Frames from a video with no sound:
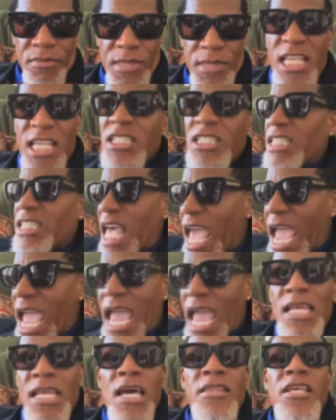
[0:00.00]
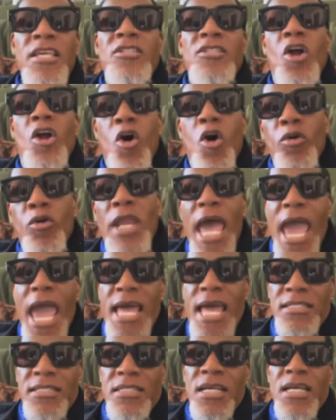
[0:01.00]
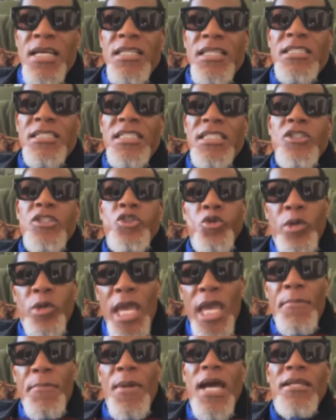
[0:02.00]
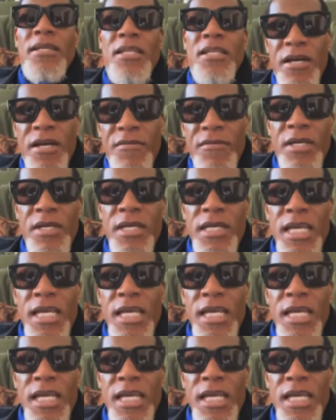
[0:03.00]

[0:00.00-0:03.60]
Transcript: It's sad. There's an old adage that says you can't buy love.